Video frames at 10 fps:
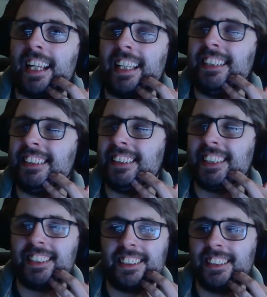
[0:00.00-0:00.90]
is
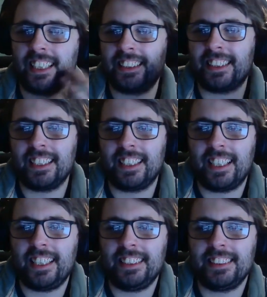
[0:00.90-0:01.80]
such a,
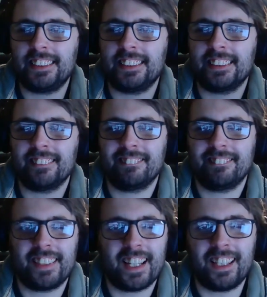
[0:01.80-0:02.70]
that is
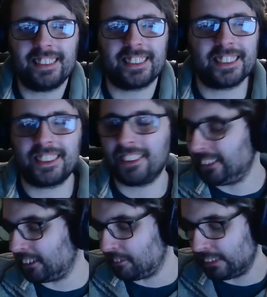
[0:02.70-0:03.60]
an answer. Just
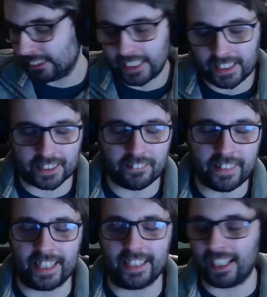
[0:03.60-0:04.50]
doing something for the sake of doing it.